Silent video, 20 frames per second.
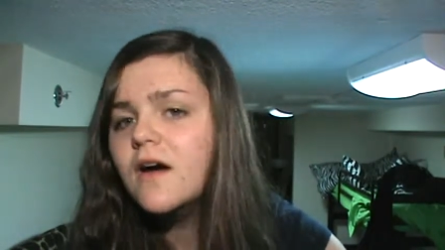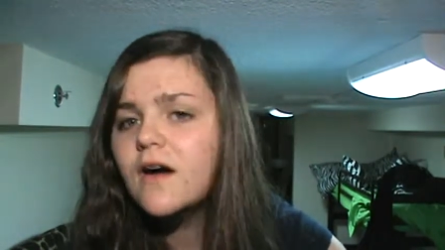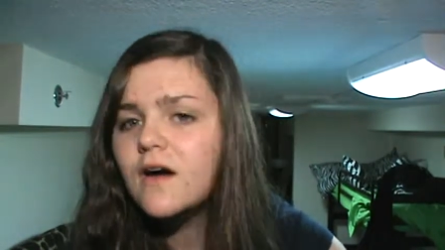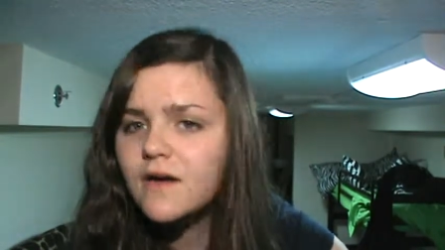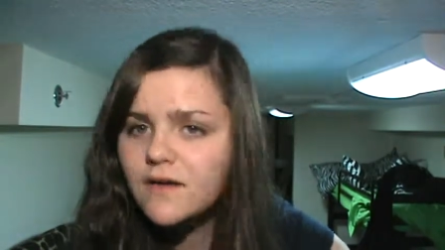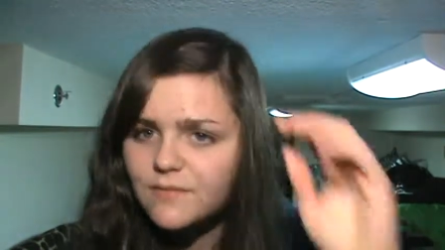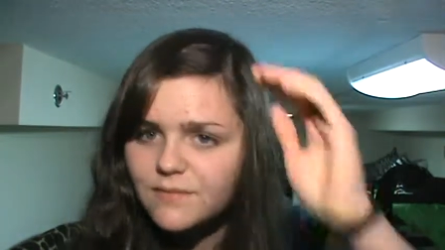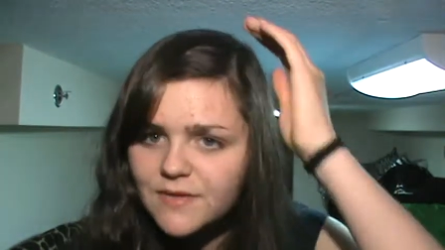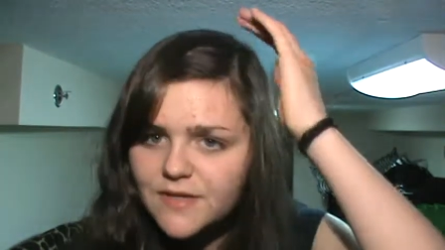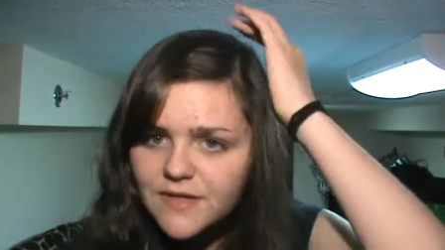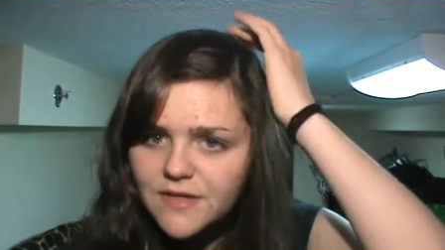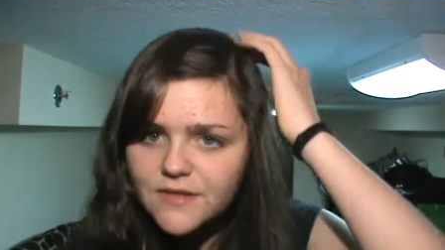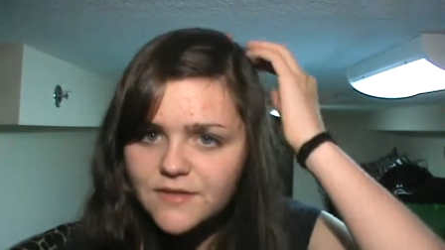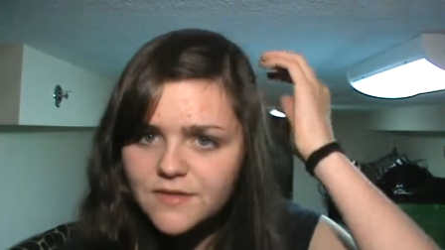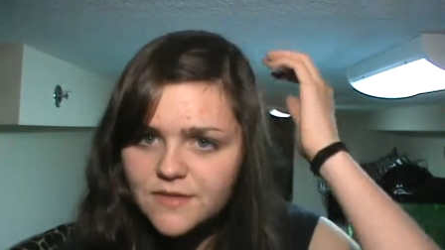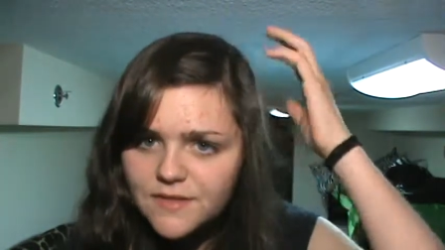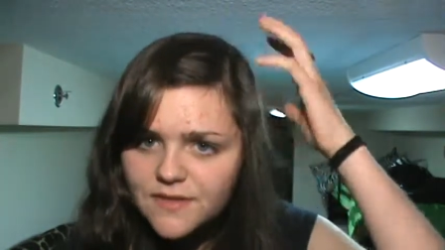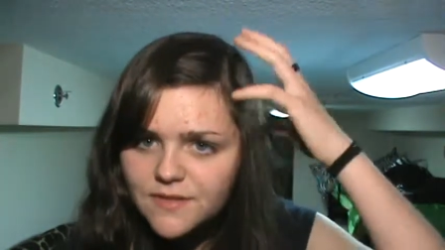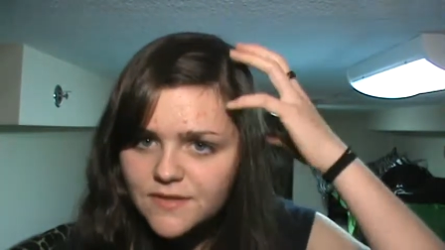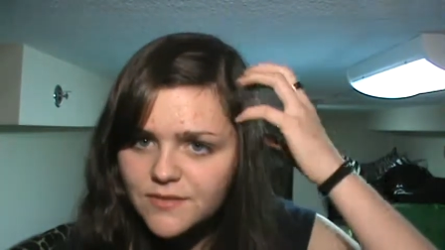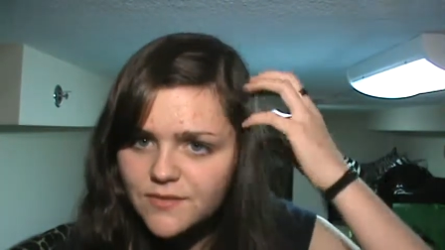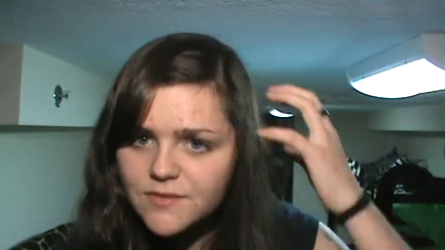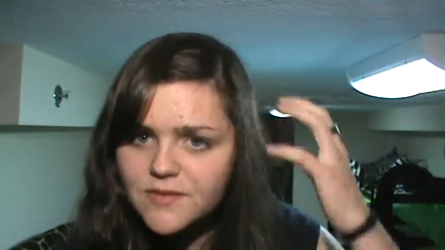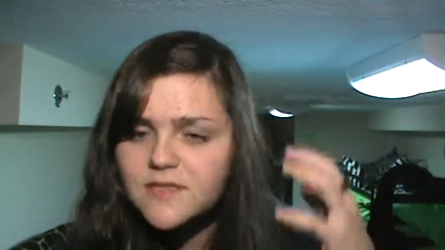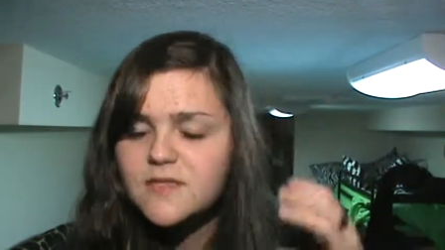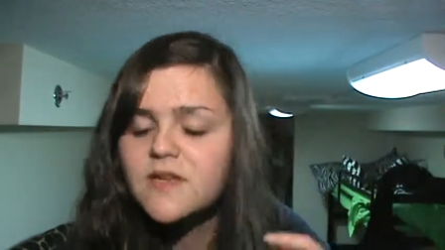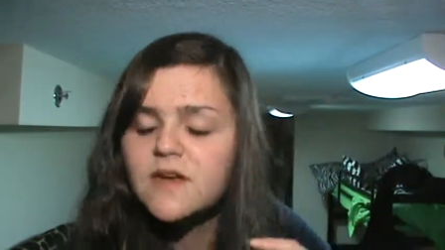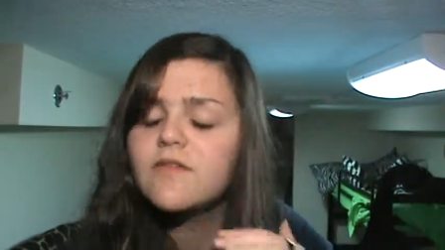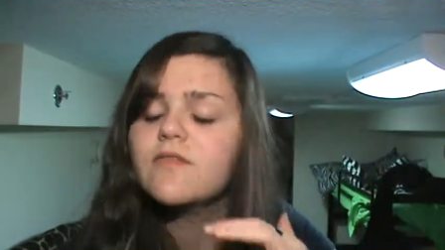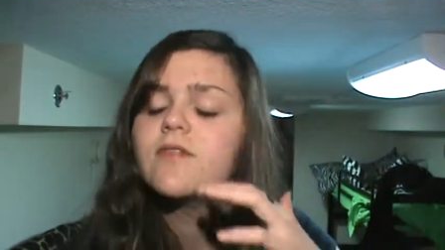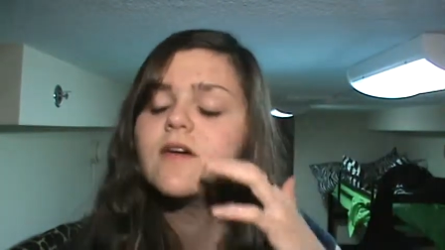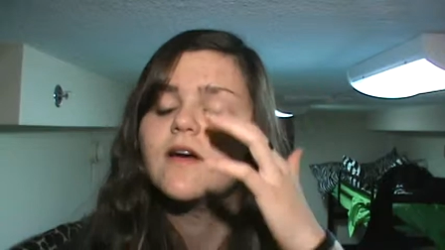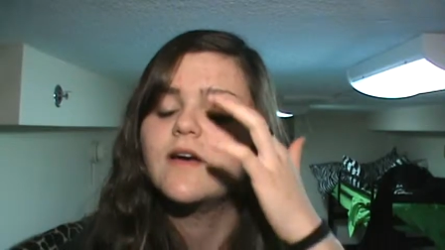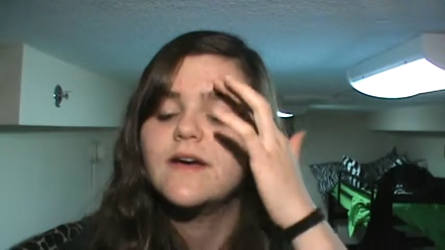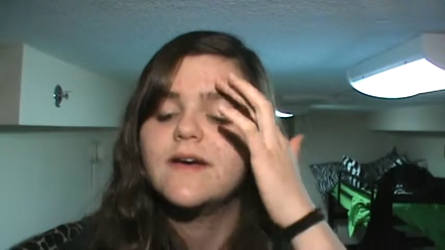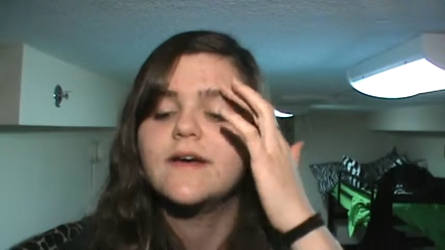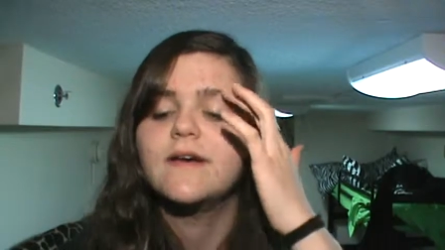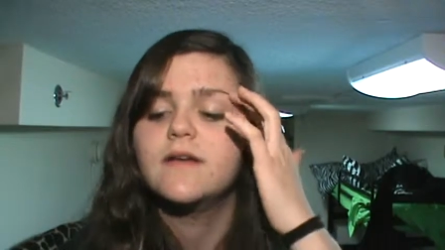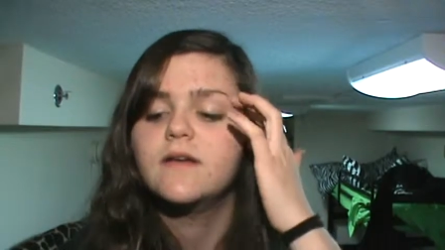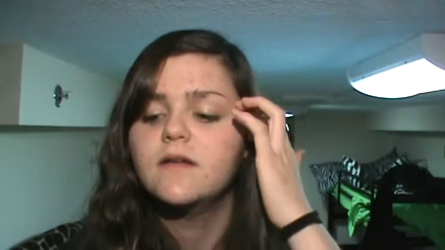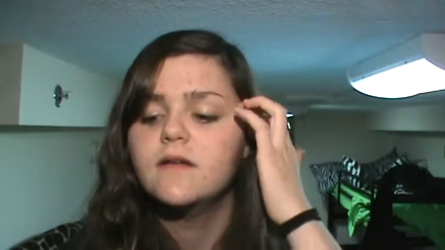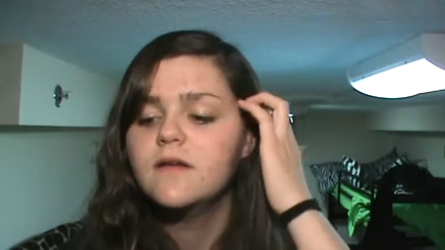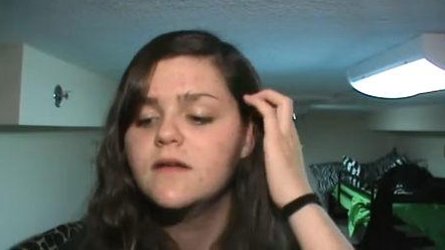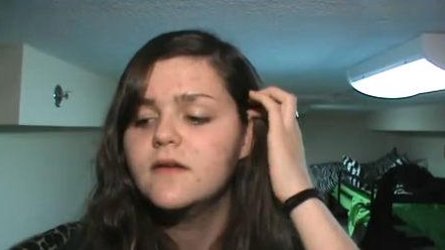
Um, my hair's like doing stuff. Uh,